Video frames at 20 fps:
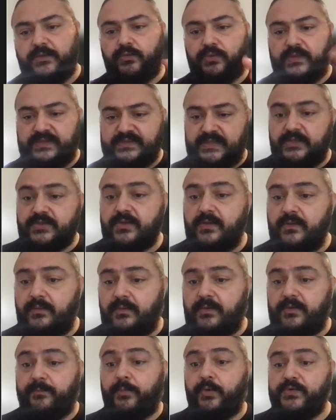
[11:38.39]
into the
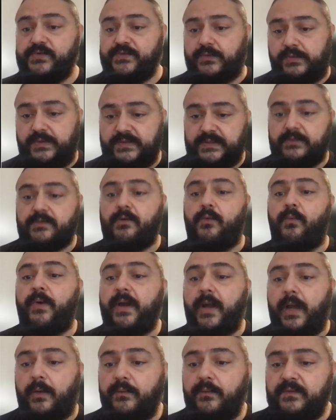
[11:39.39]
central repository, central
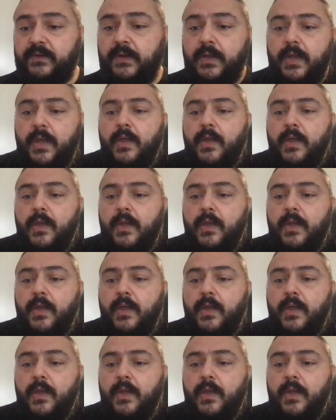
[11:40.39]
warehouse,